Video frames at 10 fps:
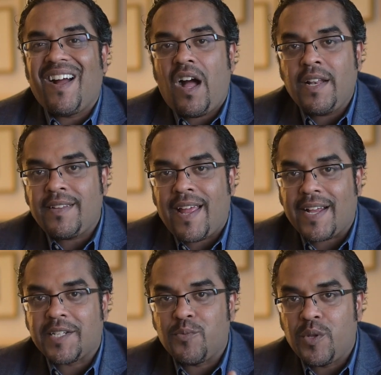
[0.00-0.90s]

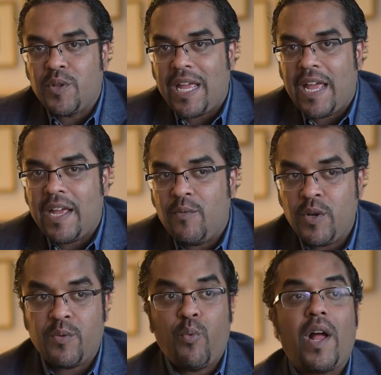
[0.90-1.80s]
context,
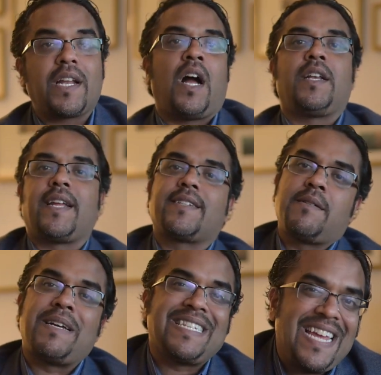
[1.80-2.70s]
with what context
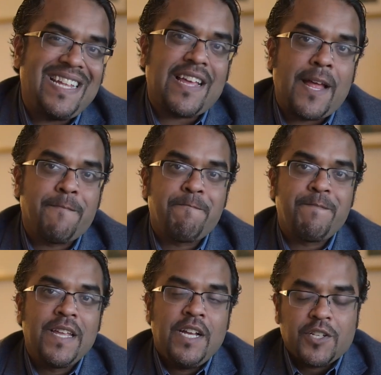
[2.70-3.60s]
am I saying that?
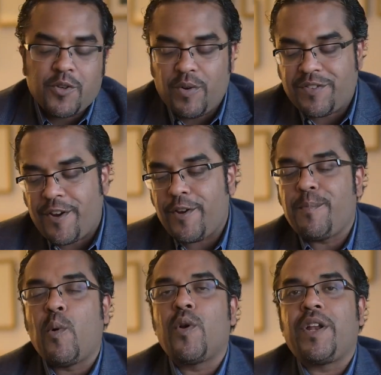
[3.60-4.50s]
So what's very
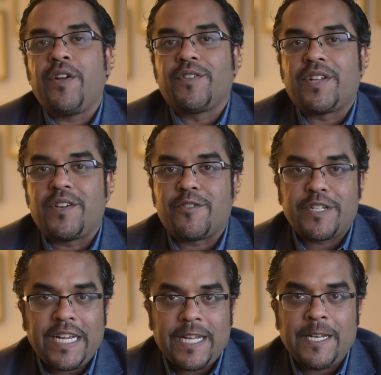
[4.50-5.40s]
important here is to
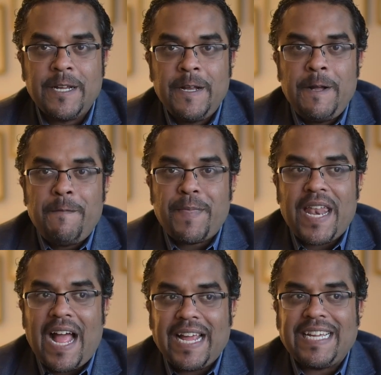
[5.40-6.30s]
understand
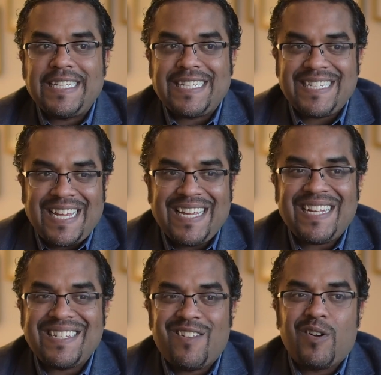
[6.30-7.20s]
that I can say it
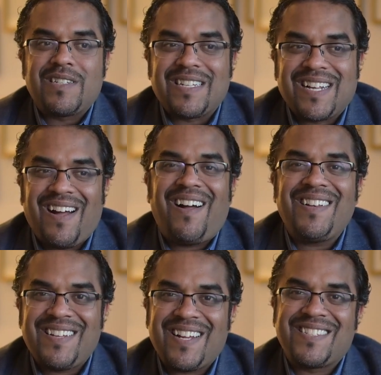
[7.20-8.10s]
as long as the
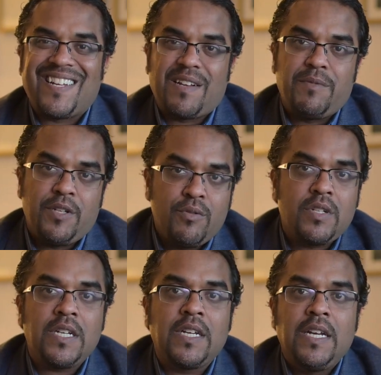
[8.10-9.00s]
context that I'm
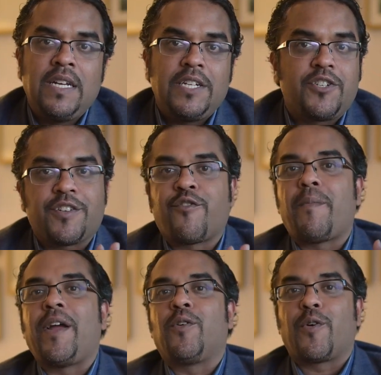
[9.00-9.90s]
using is just for
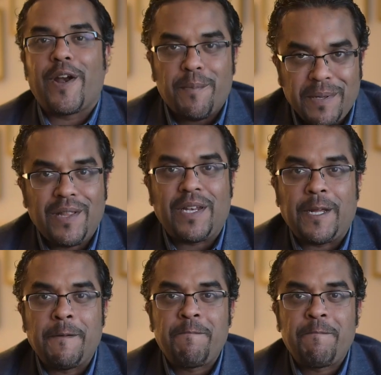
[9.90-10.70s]
my own credibility.